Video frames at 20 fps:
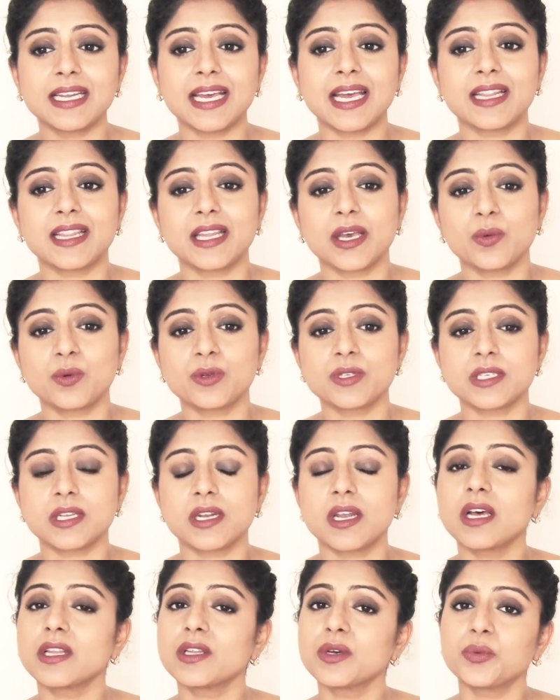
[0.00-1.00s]
And there was
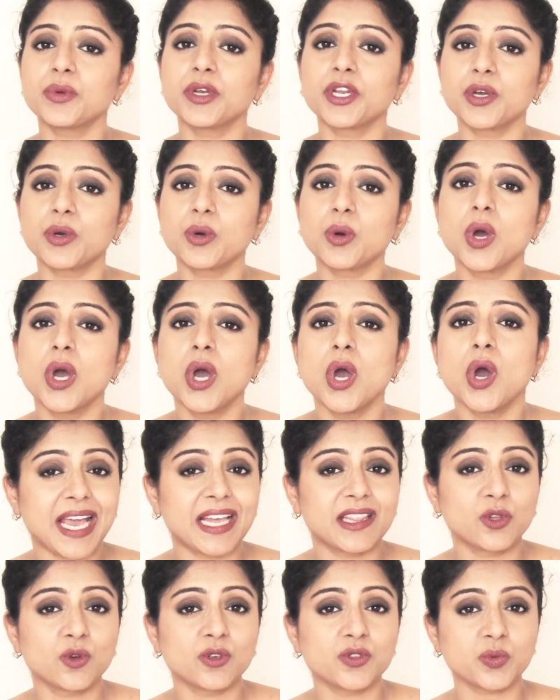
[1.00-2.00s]
another video,
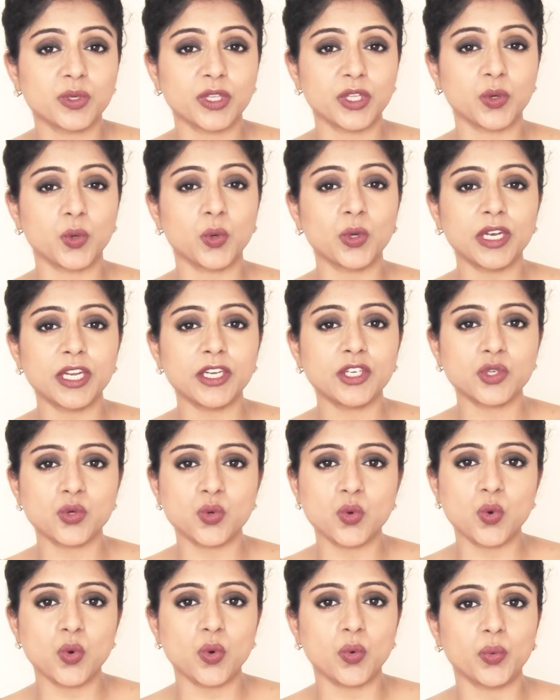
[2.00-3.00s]
and those were the only
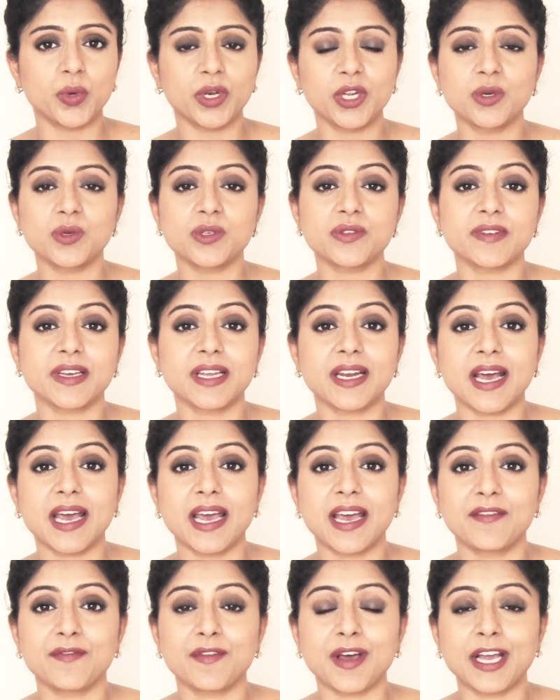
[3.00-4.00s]
two videos where I
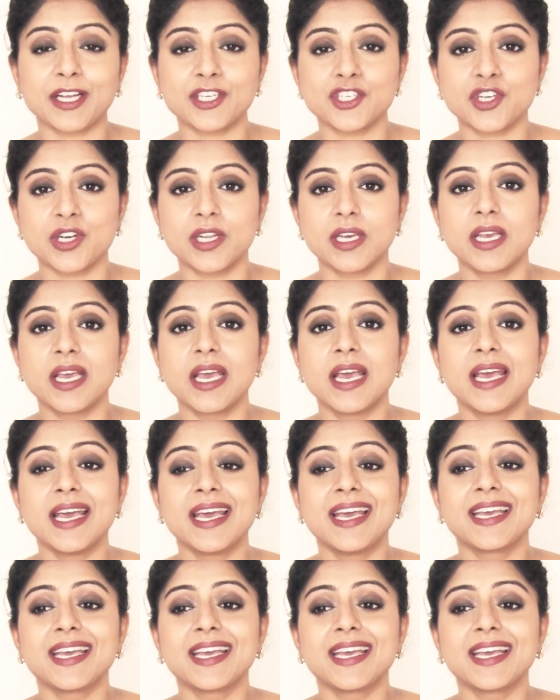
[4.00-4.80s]
have actually